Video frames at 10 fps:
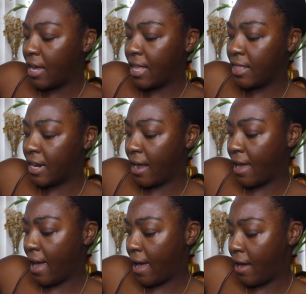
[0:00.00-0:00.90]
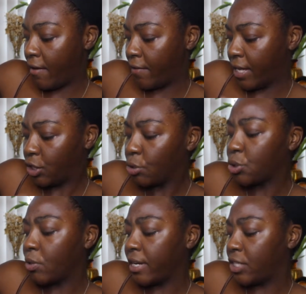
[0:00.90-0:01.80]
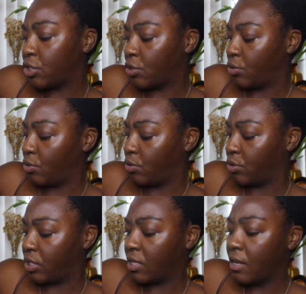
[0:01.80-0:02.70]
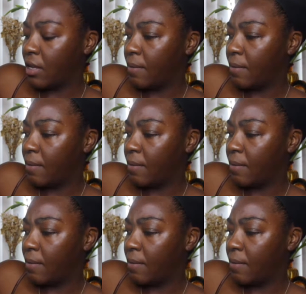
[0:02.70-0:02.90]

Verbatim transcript: and then I have like two 22s,